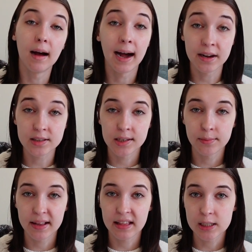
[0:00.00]
I also
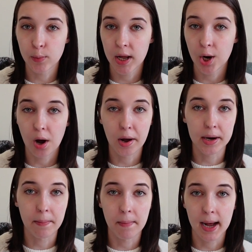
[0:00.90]
read this one
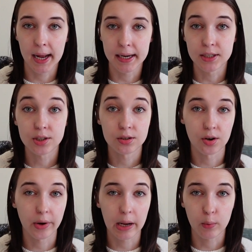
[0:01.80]
on my
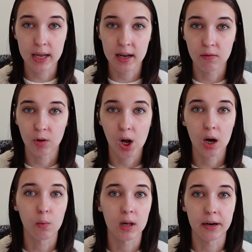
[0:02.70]
snow day weekend
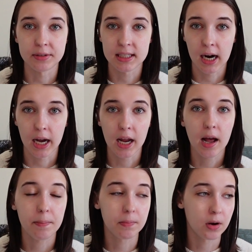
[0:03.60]
vlog while I was tidying
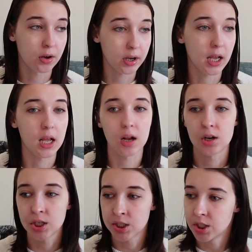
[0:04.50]
up, cooking,
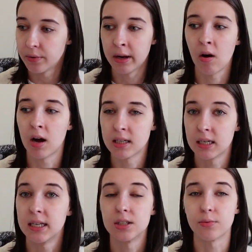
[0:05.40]
just doing odds and
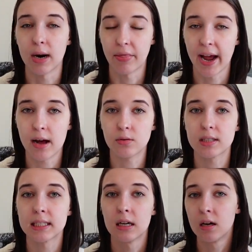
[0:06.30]
ends around the
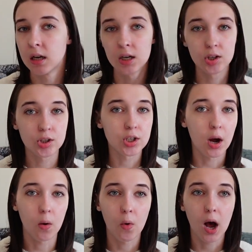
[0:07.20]
house.
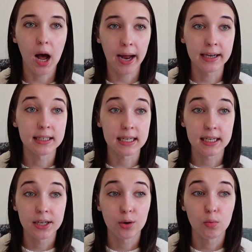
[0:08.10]
So I
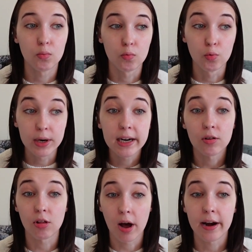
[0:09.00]
did read a
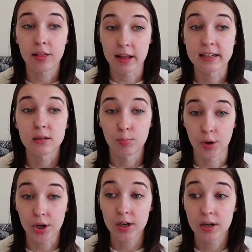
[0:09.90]
lot of this
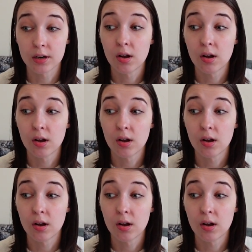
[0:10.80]
book